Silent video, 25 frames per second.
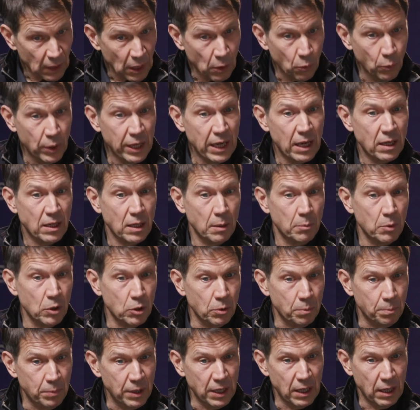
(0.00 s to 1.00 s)
We at
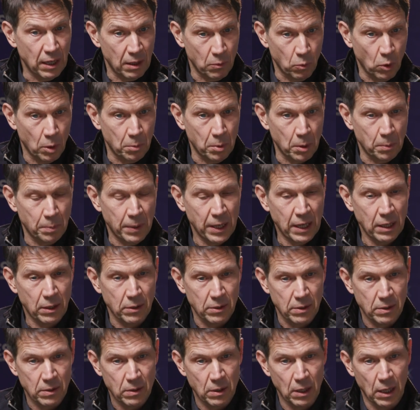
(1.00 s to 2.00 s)
WP, at Warburg
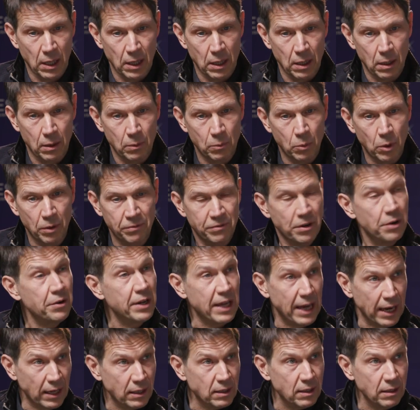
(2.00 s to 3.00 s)
Pincus, were very
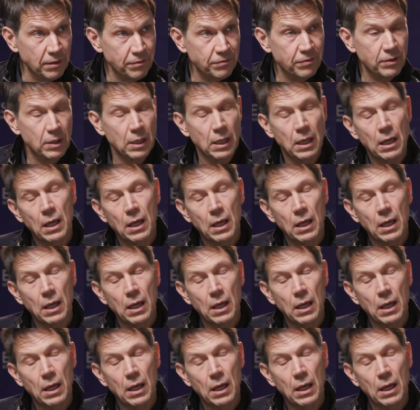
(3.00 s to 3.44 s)
active.